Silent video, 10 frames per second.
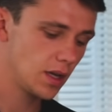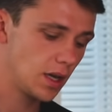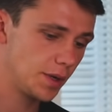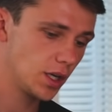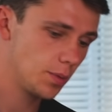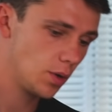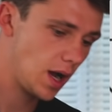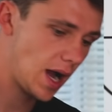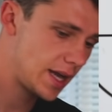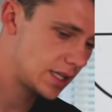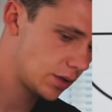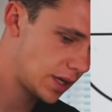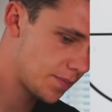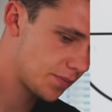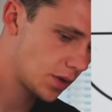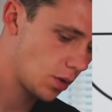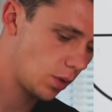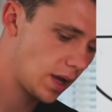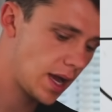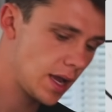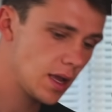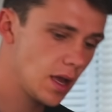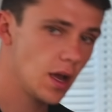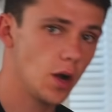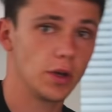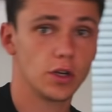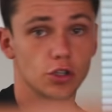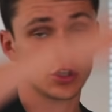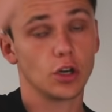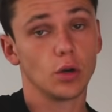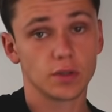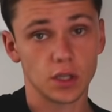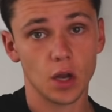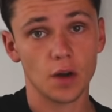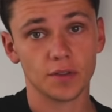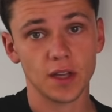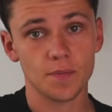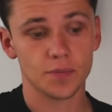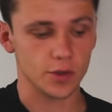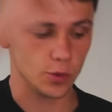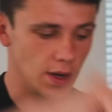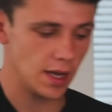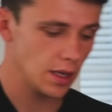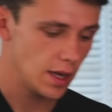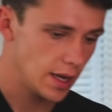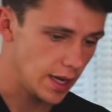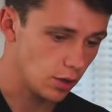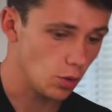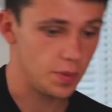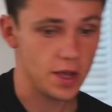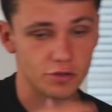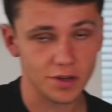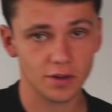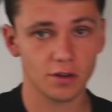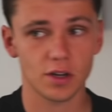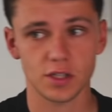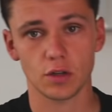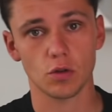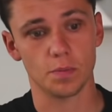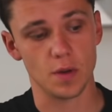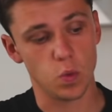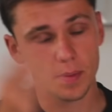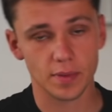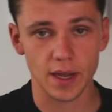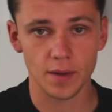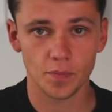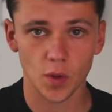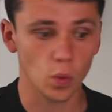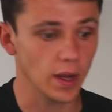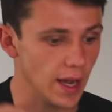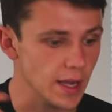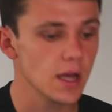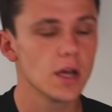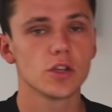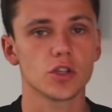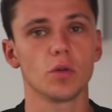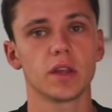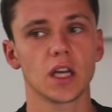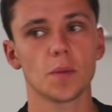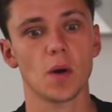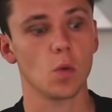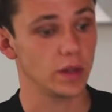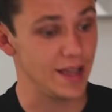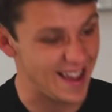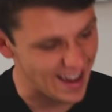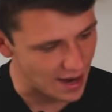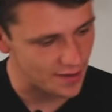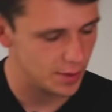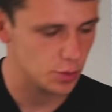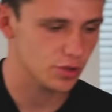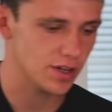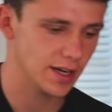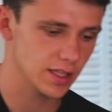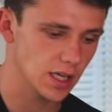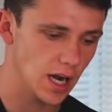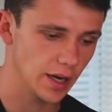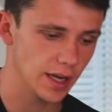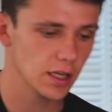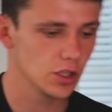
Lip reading: Are we going to put height on it? Okay. Are we just going to look to loft it as well? It could be a driven cross, it could be whipped in, okay? So think about the area which we're trying to target.